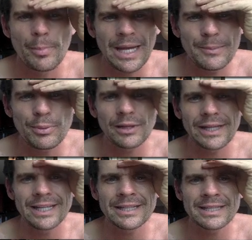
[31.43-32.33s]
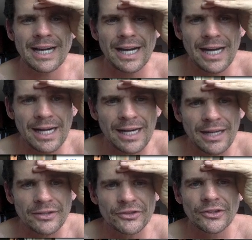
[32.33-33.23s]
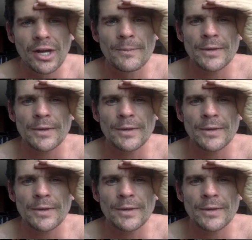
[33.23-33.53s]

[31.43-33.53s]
People in cars